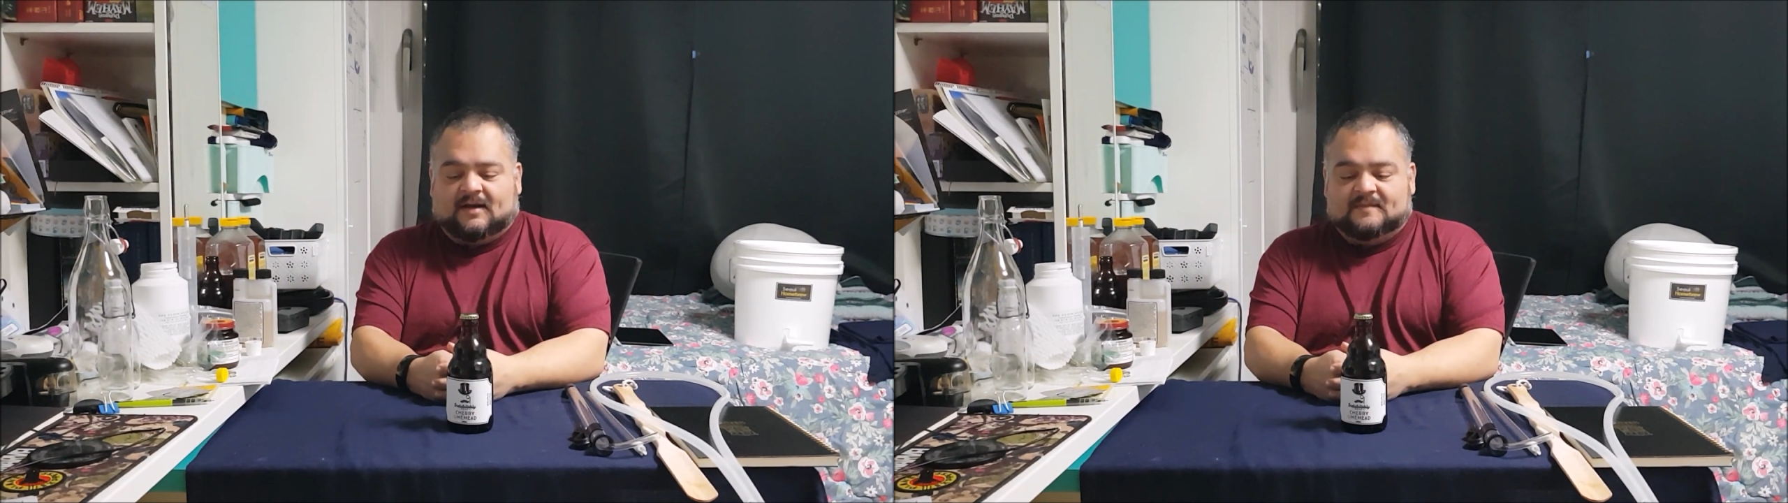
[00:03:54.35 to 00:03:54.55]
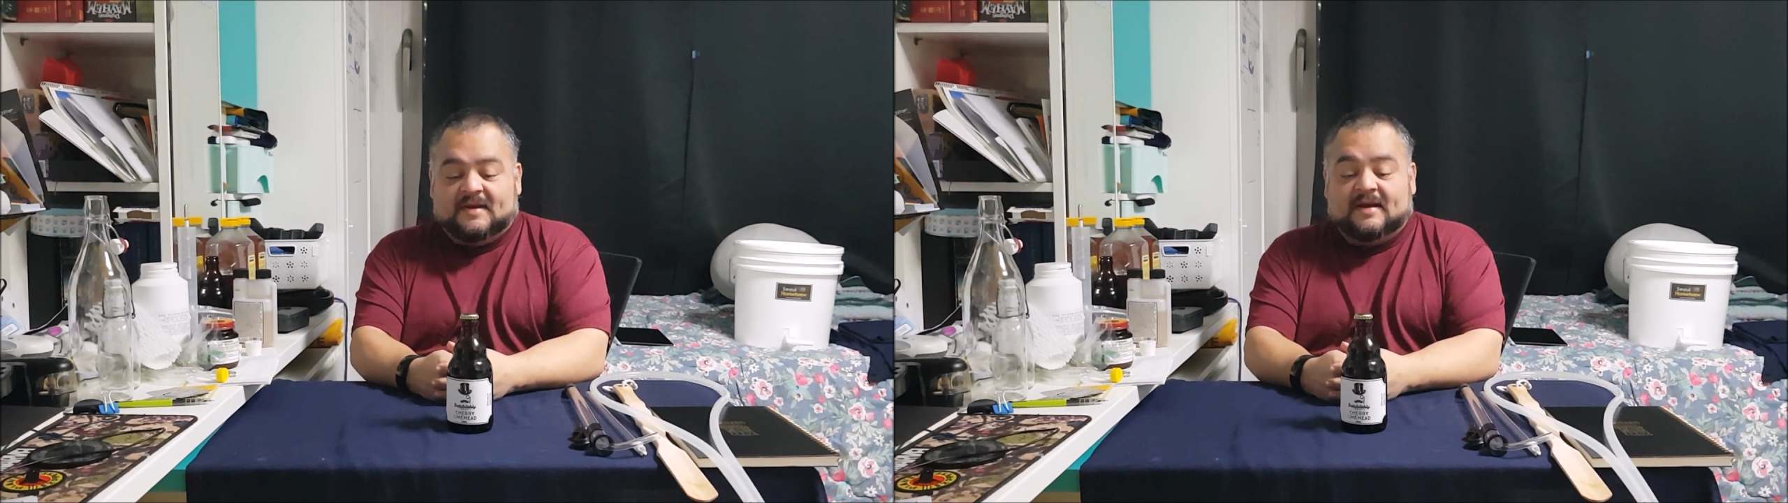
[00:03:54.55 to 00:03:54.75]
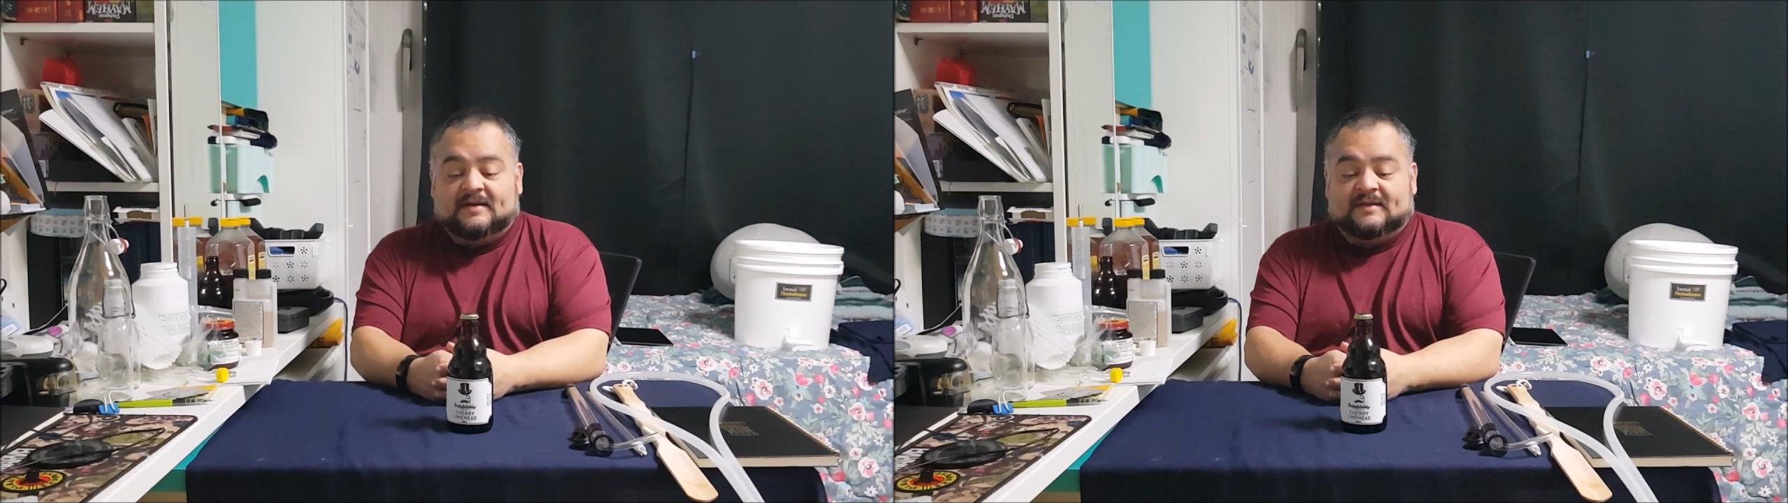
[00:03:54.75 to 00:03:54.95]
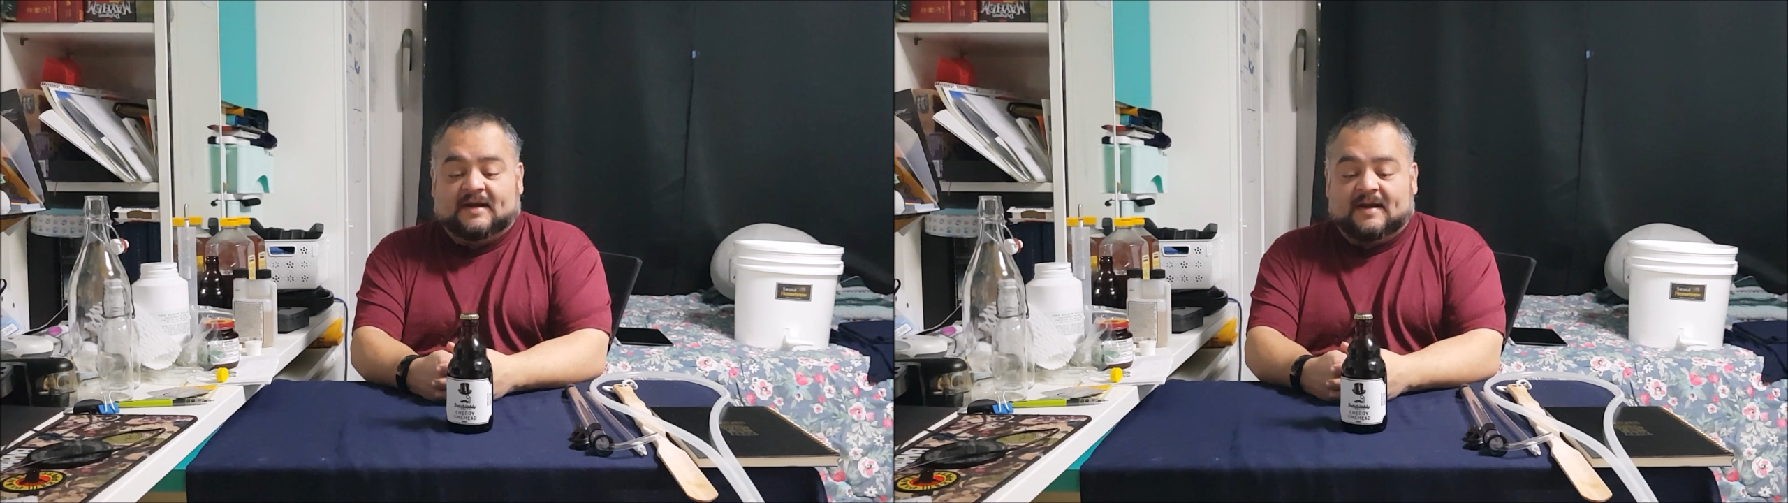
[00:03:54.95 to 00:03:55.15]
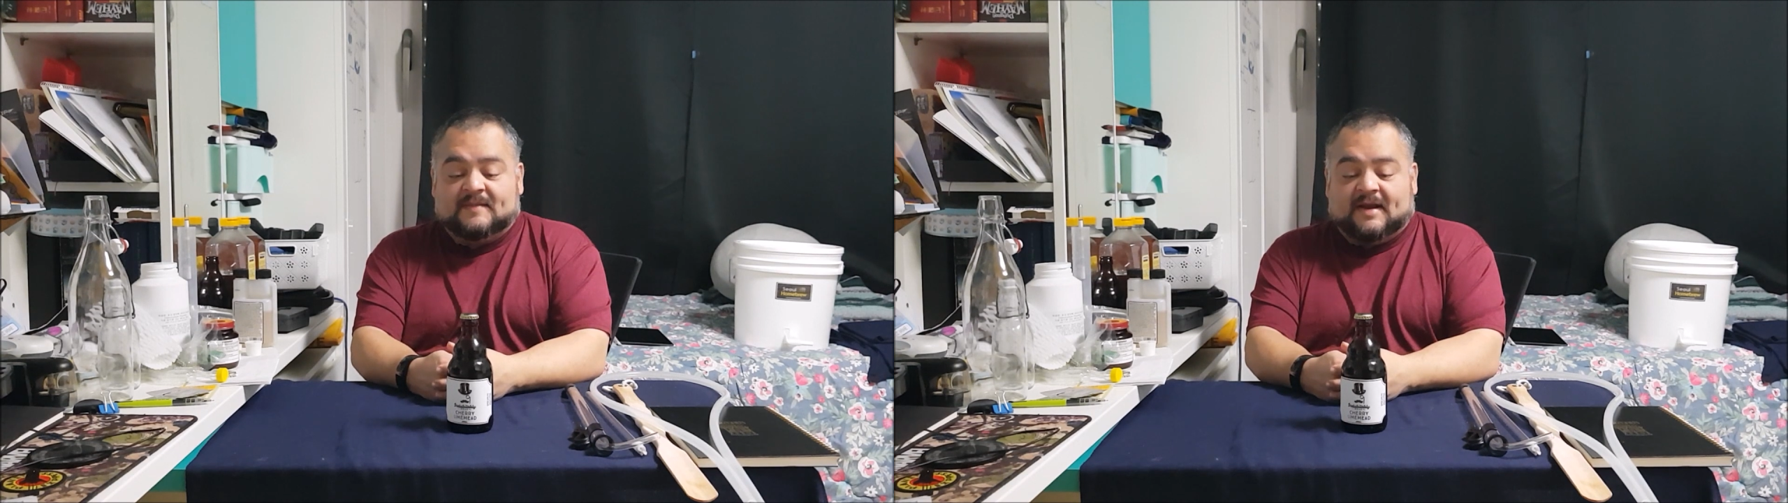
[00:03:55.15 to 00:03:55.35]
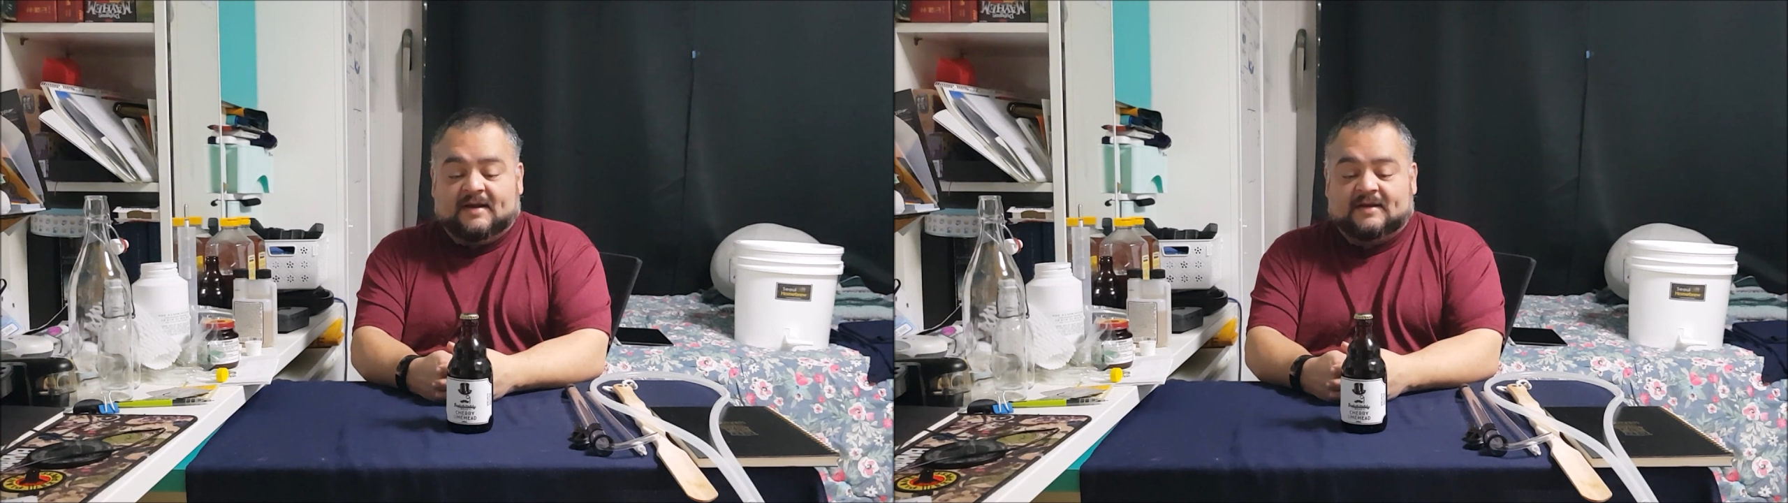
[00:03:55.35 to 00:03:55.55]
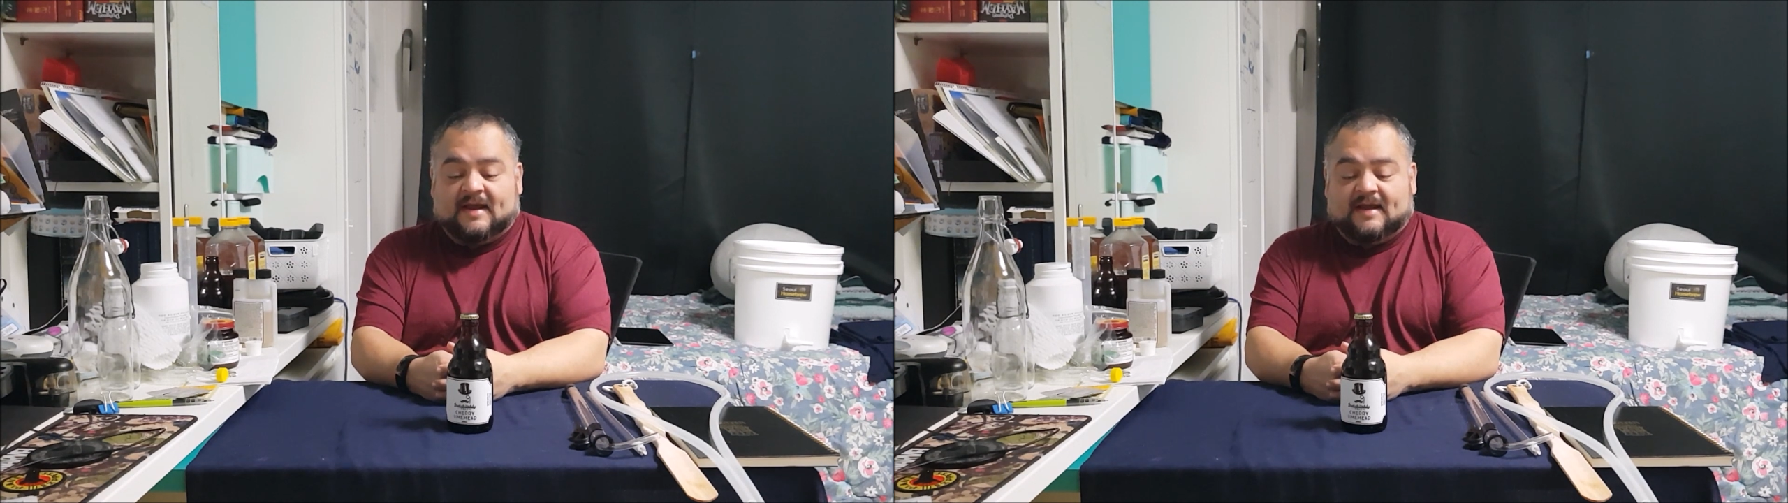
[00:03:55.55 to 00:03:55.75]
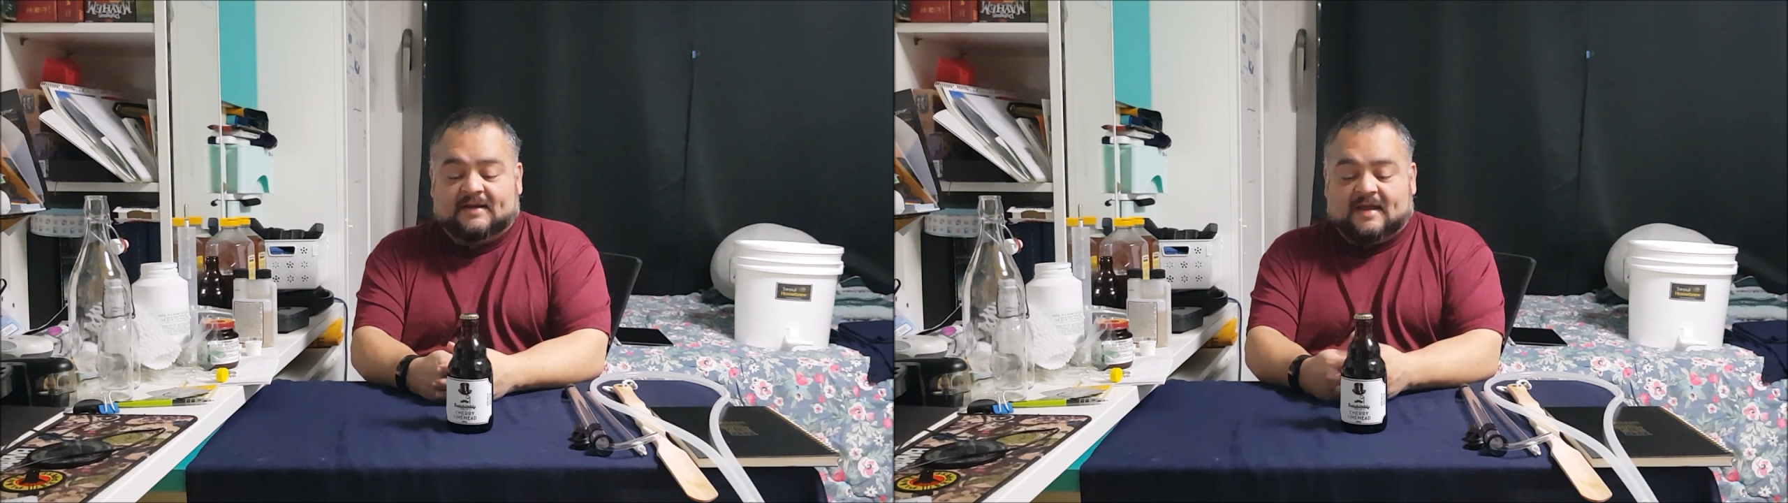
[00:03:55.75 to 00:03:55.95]
mead that I made
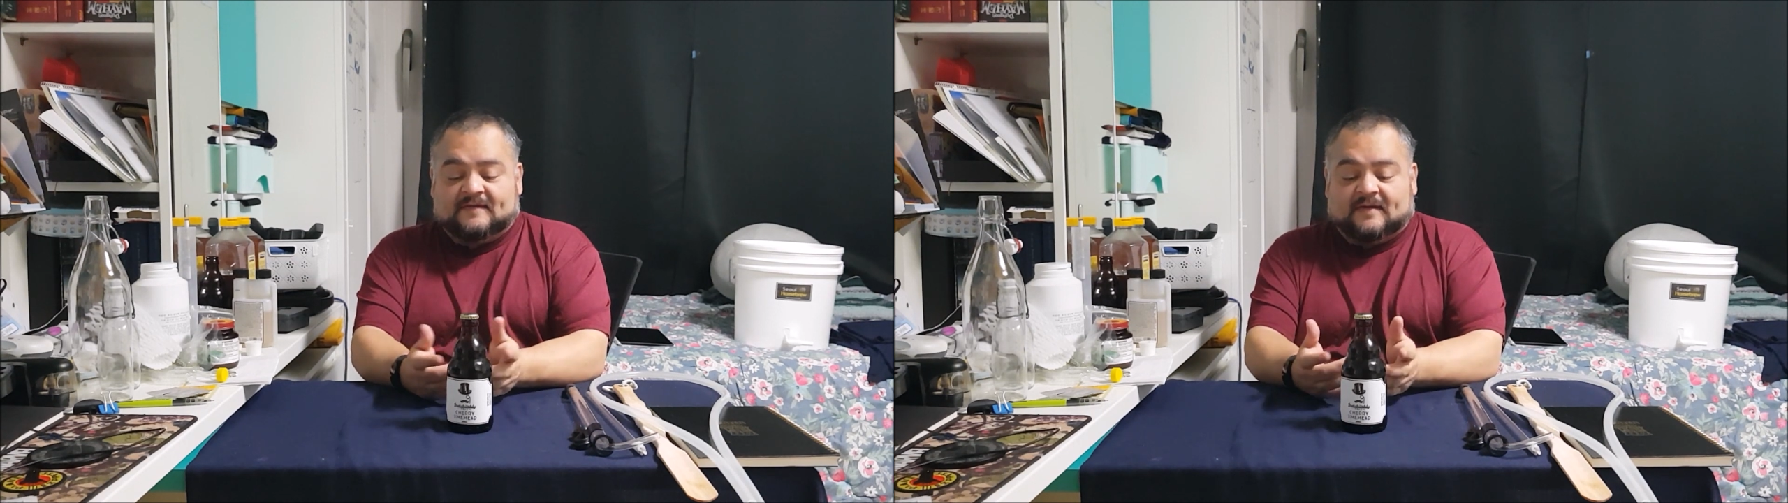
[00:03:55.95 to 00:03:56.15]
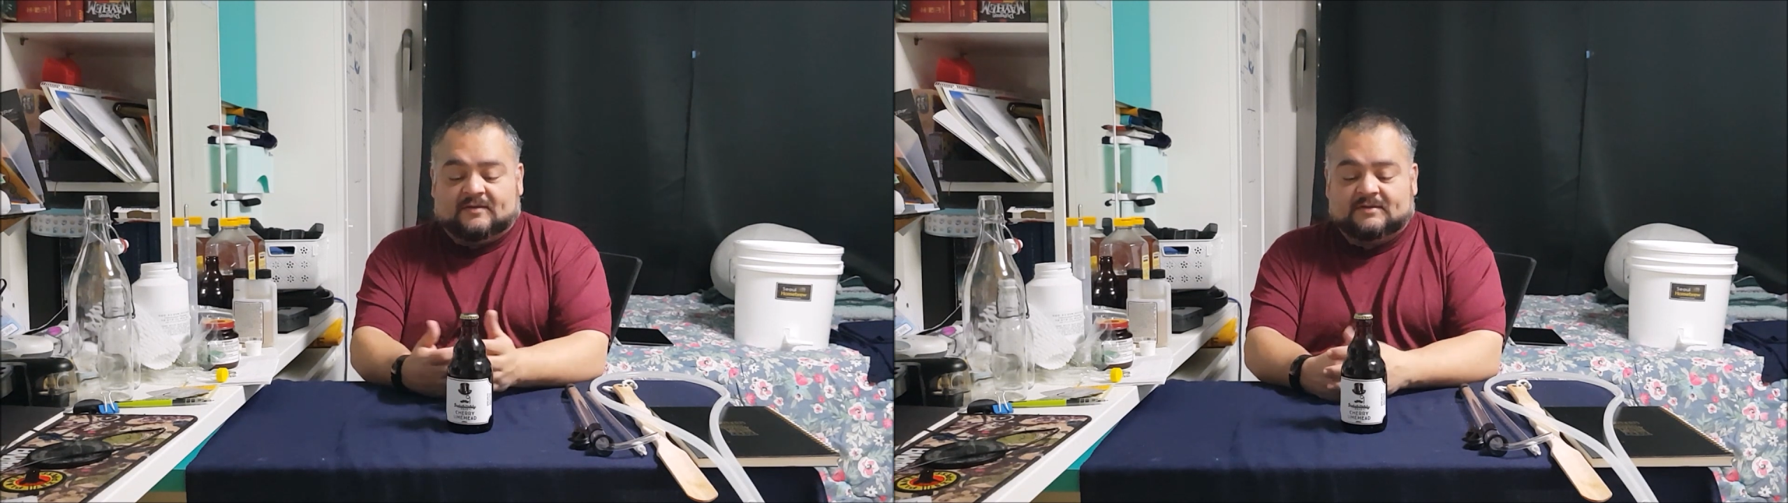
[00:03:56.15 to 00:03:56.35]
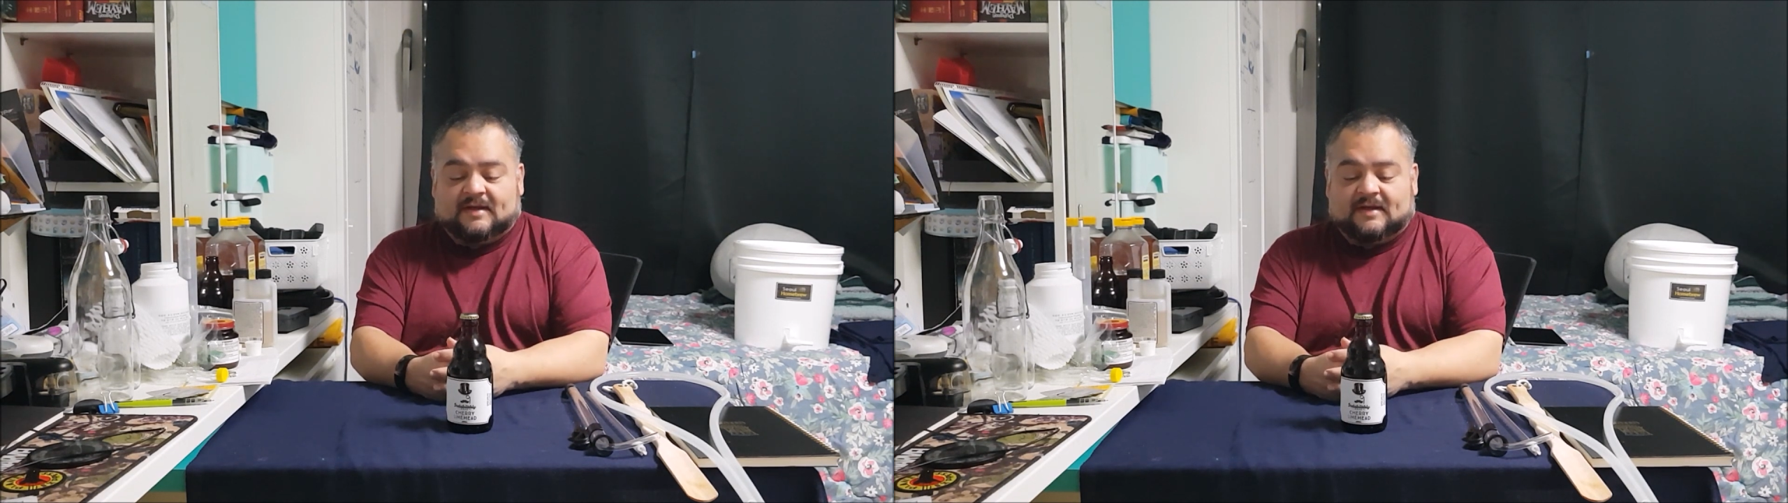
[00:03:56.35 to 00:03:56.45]
and gave out